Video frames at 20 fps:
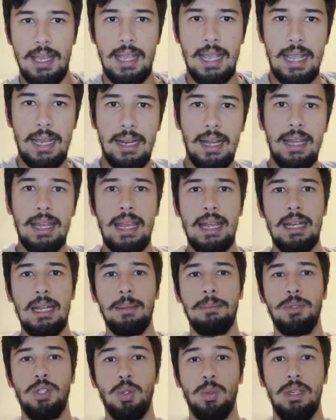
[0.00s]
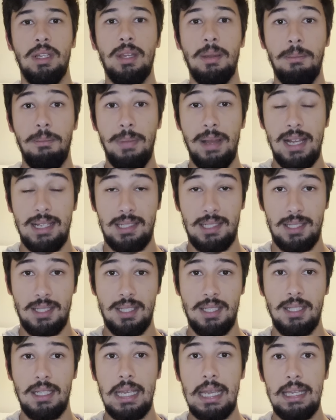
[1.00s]
And I end up doing the
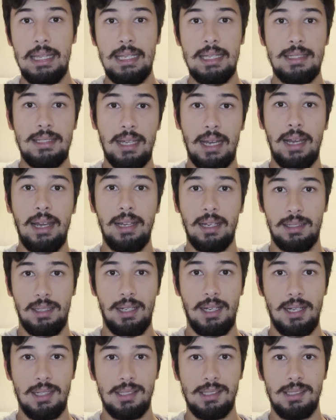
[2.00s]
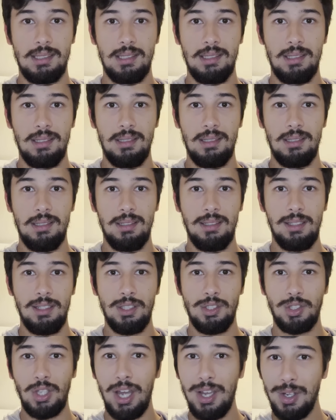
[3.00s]
best in the entire class.
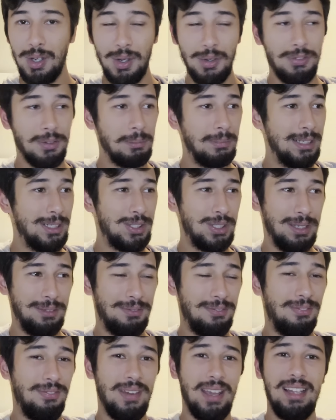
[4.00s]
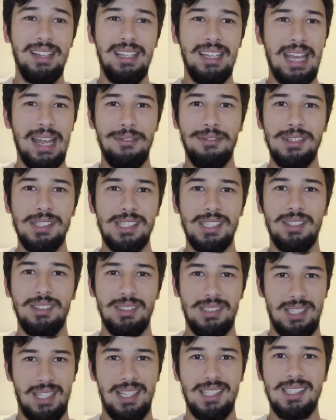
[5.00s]
So I go from literally failing every single
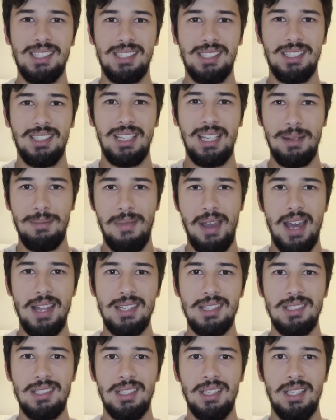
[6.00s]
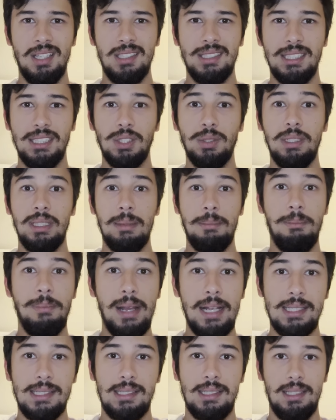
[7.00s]
test in maths to doing the
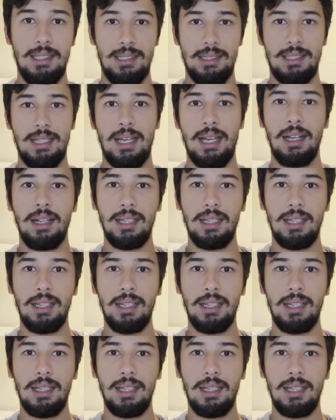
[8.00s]
best in the entire